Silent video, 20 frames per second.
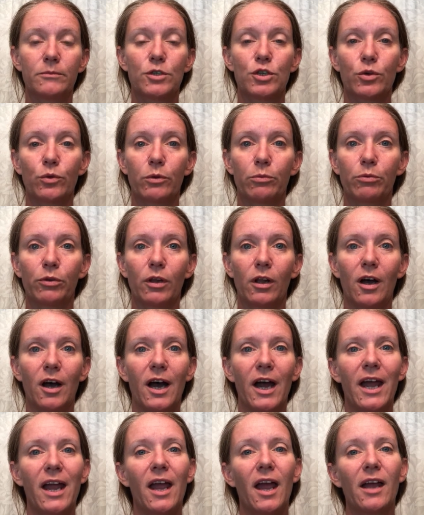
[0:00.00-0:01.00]
to
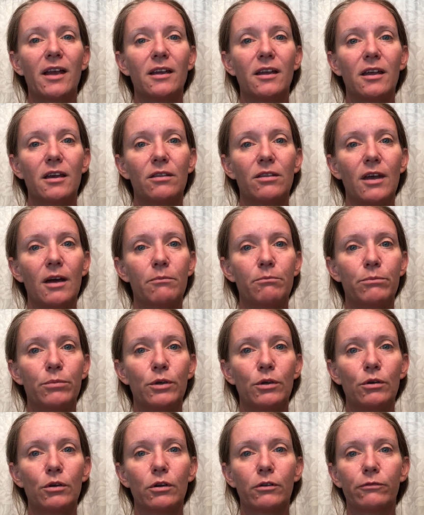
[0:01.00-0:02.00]
apply and get that
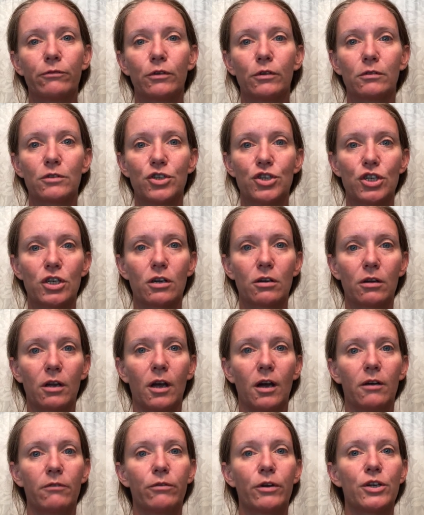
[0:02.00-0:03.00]
beautiful sheer
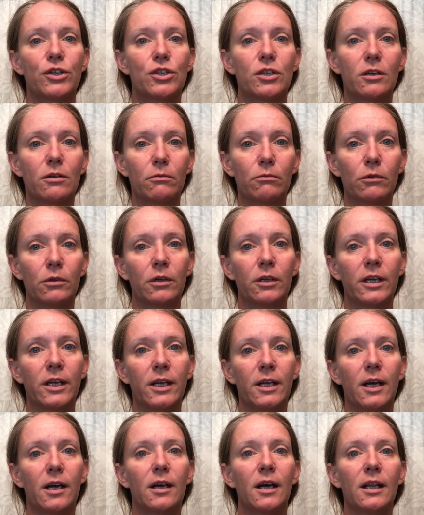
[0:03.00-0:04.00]
coverage that
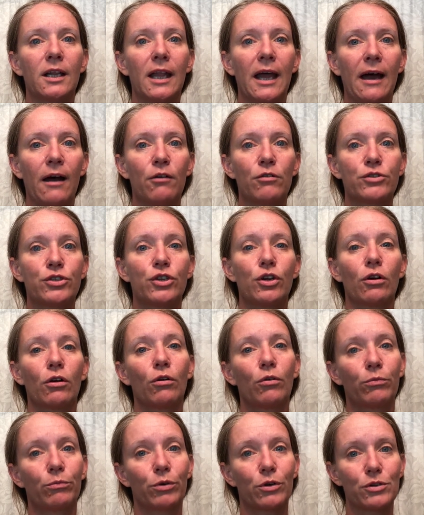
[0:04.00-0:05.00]
really allows your
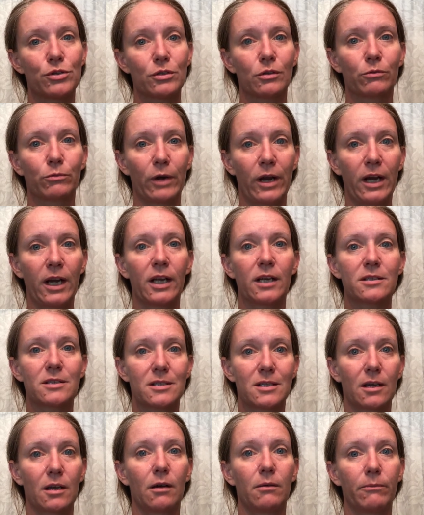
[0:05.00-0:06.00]
own personal radiance
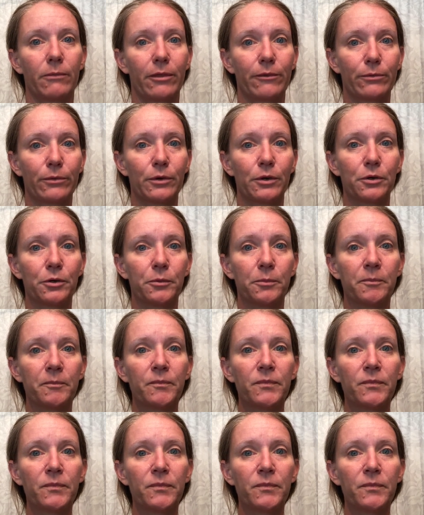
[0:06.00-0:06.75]
to come through.